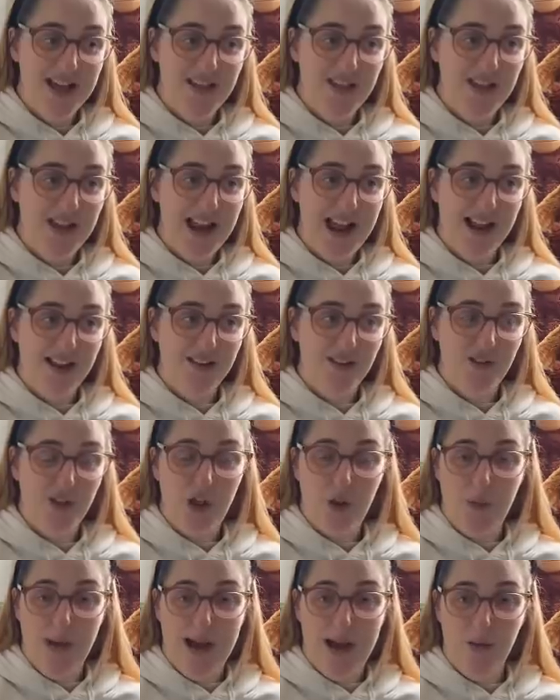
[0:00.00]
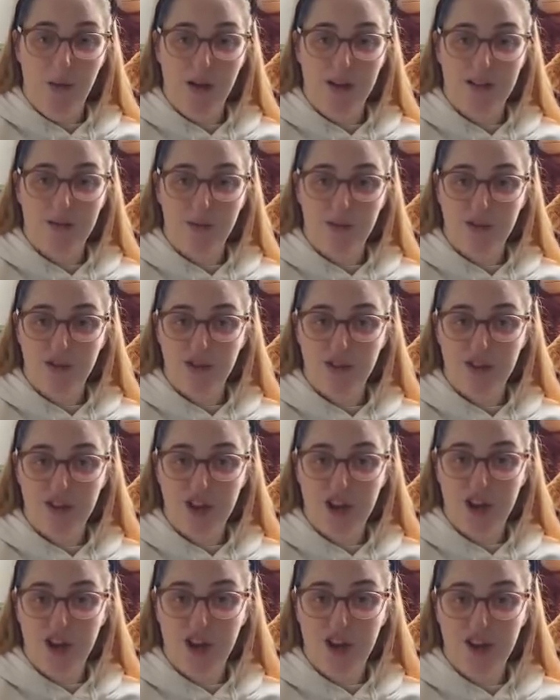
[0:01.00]
The next few hours was
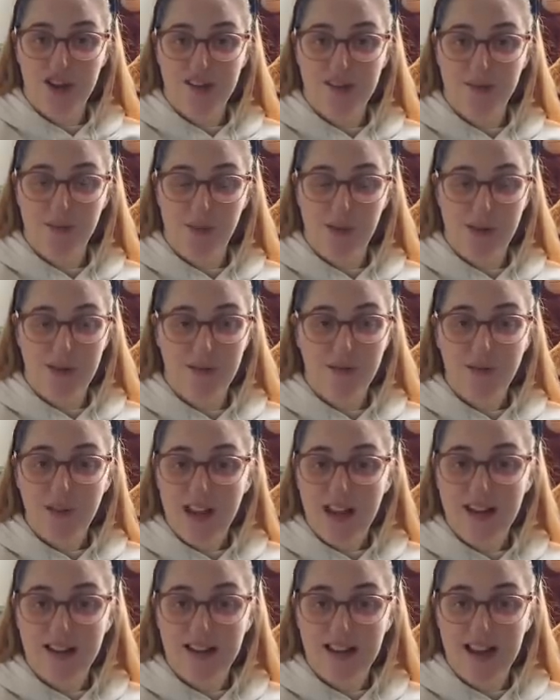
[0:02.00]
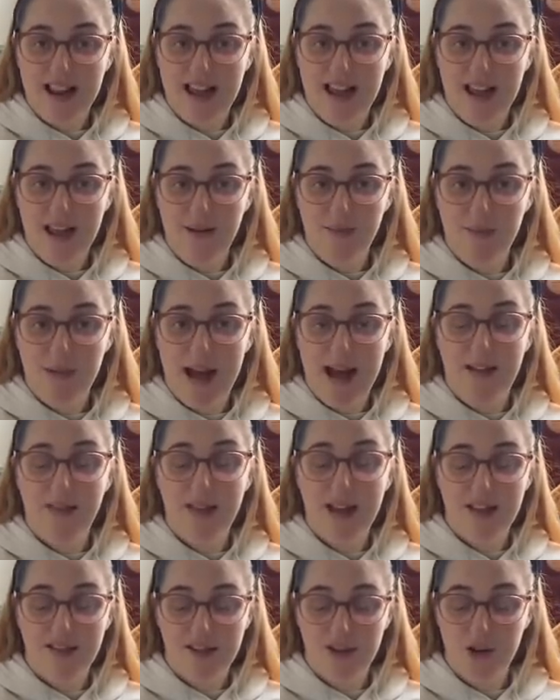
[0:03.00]
just us, was feeding him, and
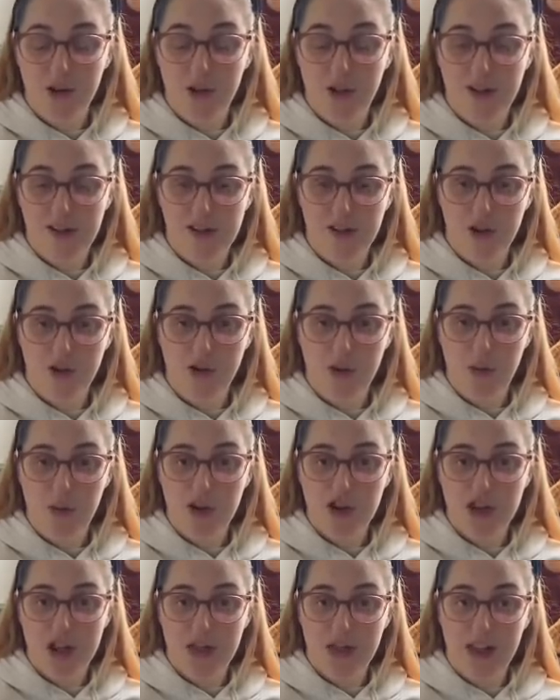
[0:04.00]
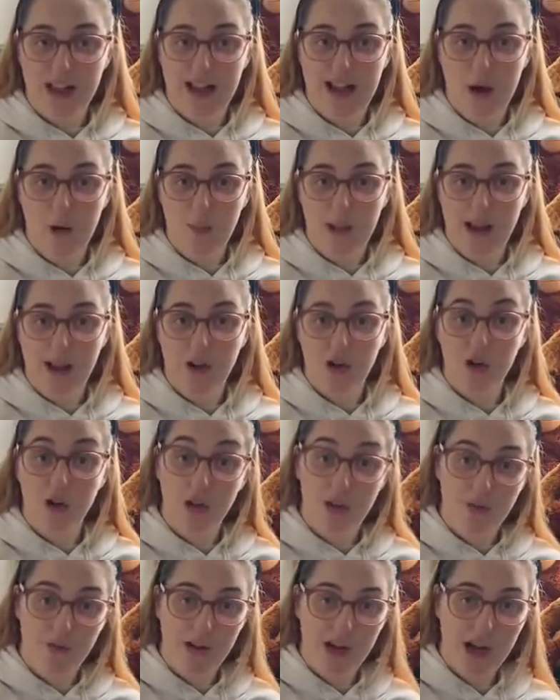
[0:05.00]
that's another story which I think I'll make
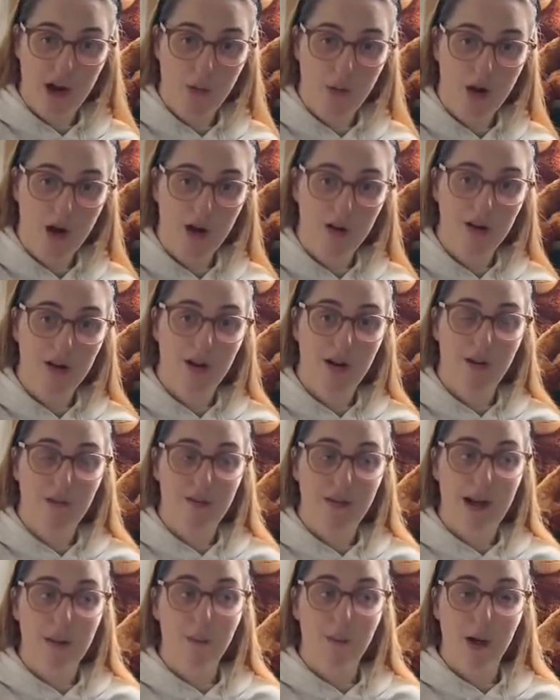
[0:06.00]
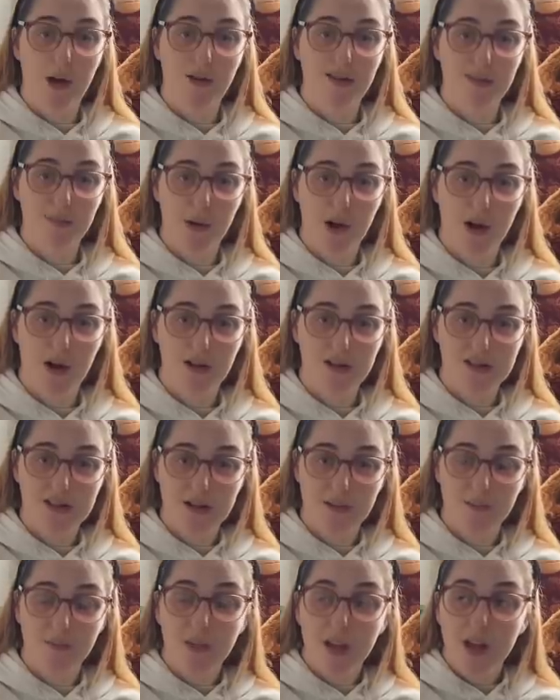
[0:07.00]
another video on, of like
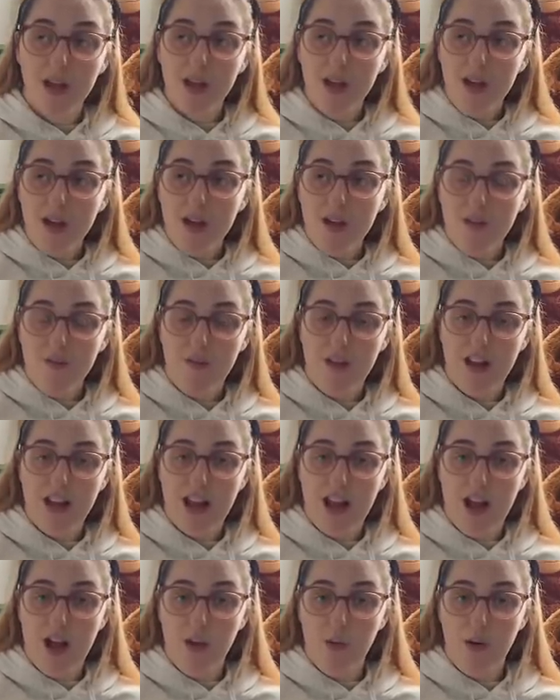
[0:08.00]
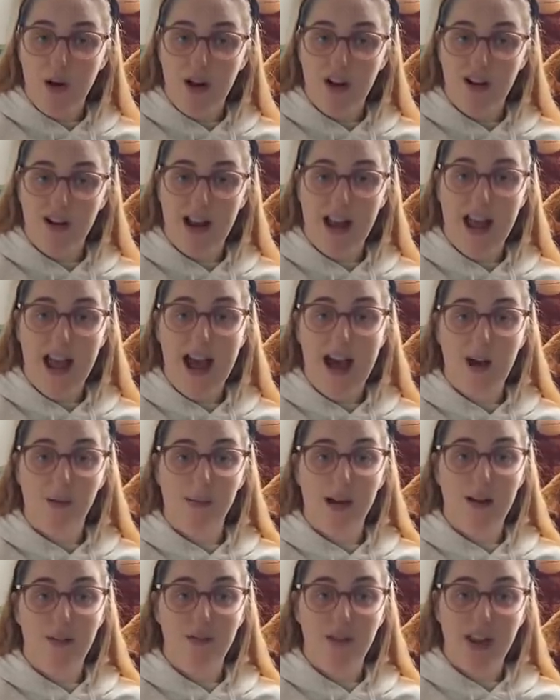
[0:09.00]
postpartum video and like how
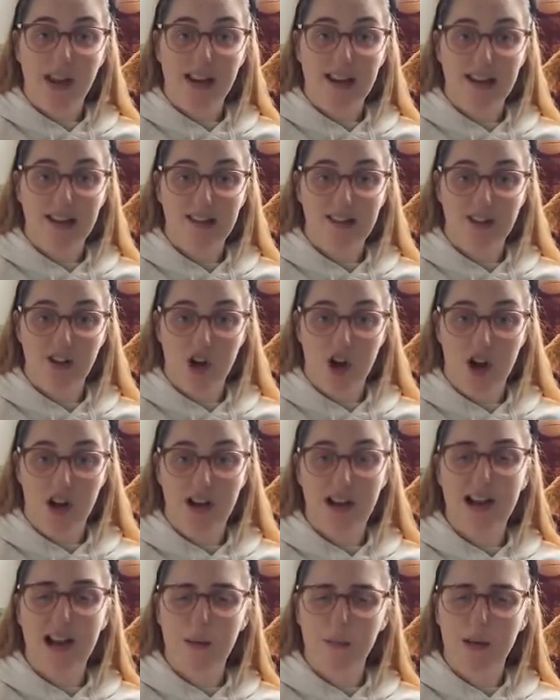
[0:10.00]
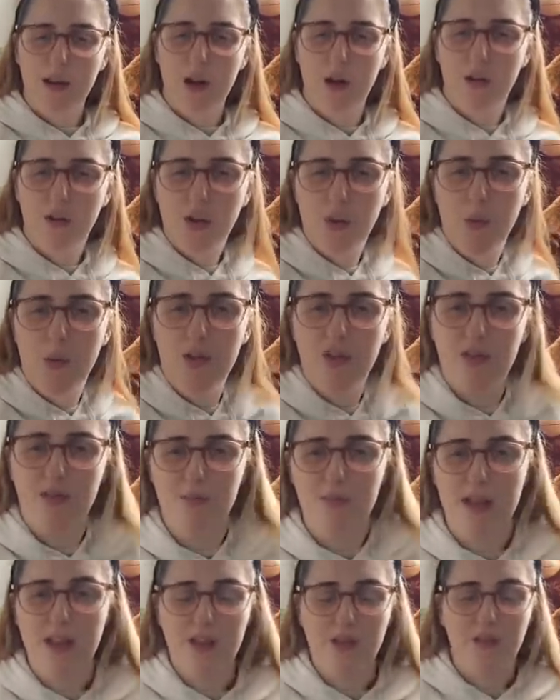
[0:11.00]
my feeding's gone. Let me know if you want
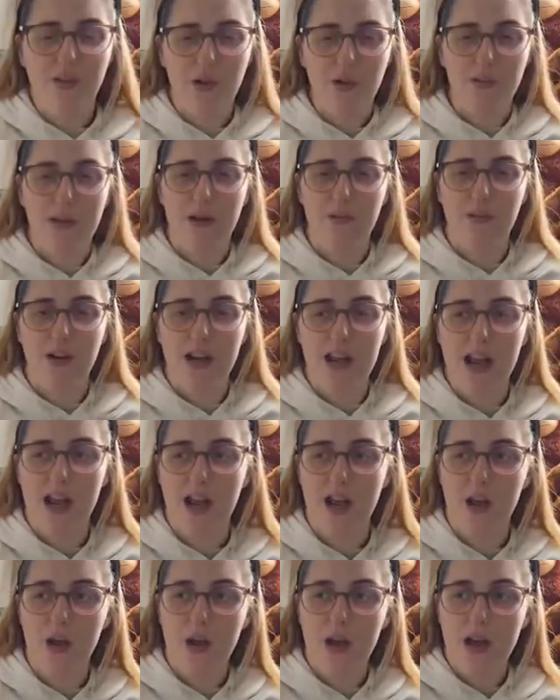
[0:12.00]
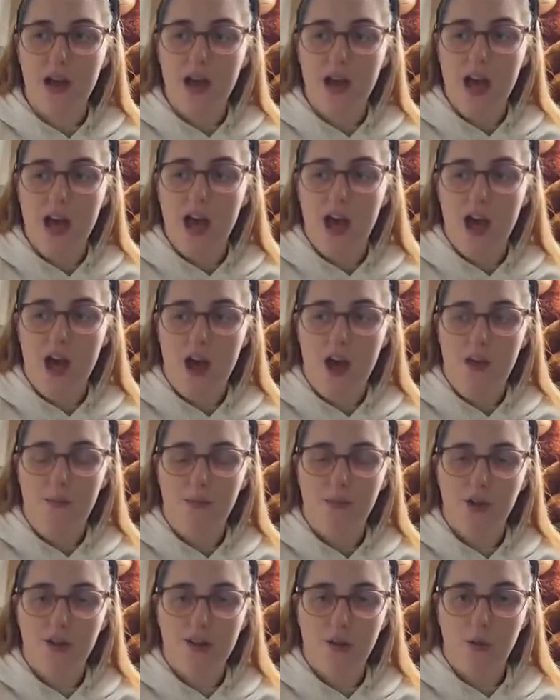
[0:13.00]
me to film that video,
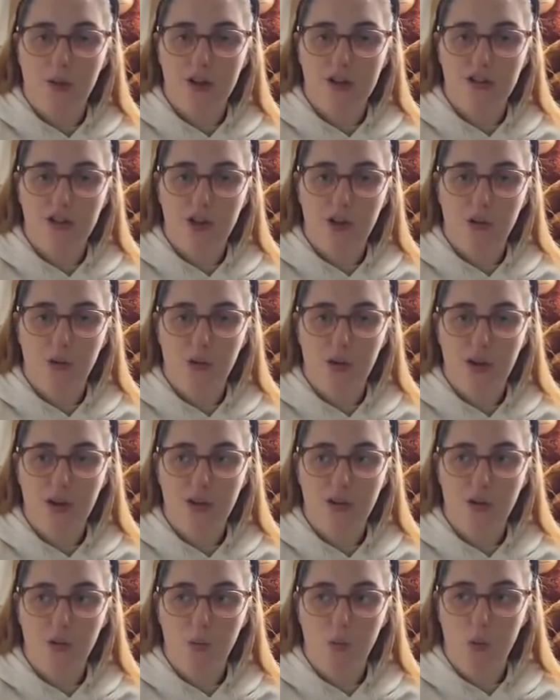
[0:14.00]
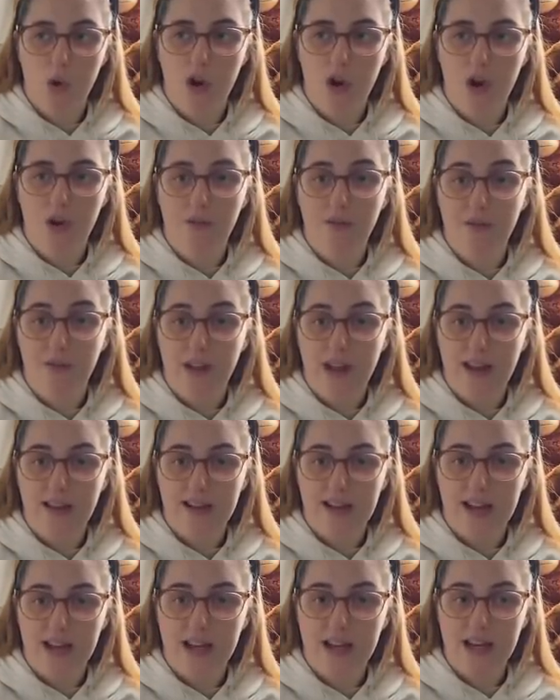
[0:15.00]
because I want to do one on
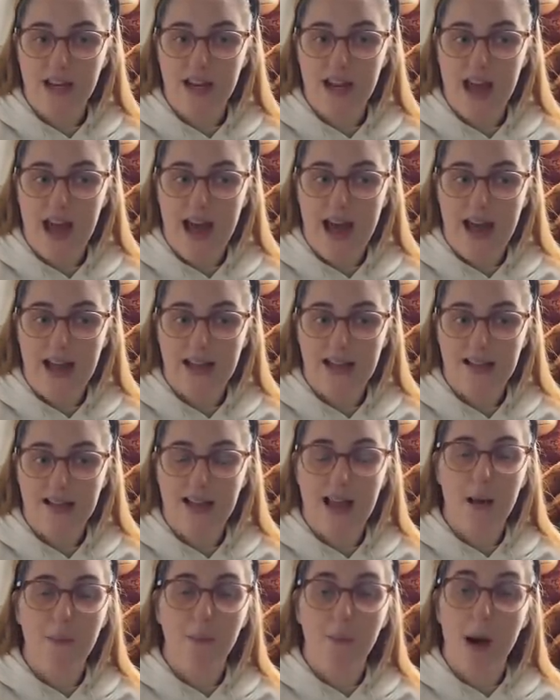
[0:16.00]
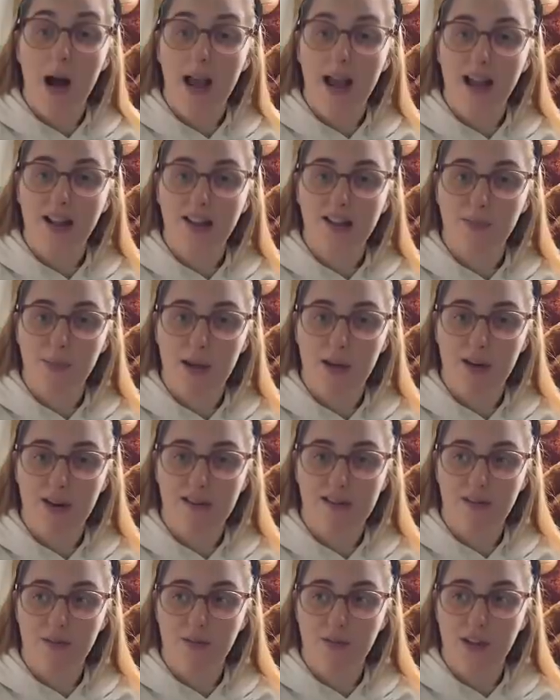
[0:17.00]
feeding and like my
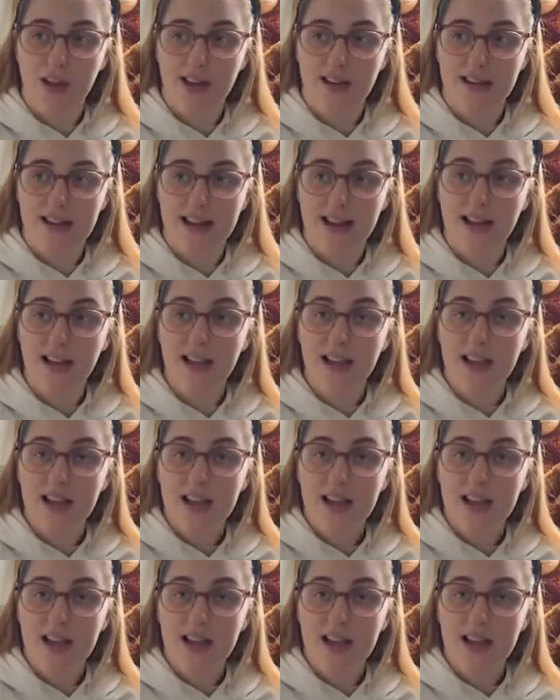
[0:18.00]
experience on feeding.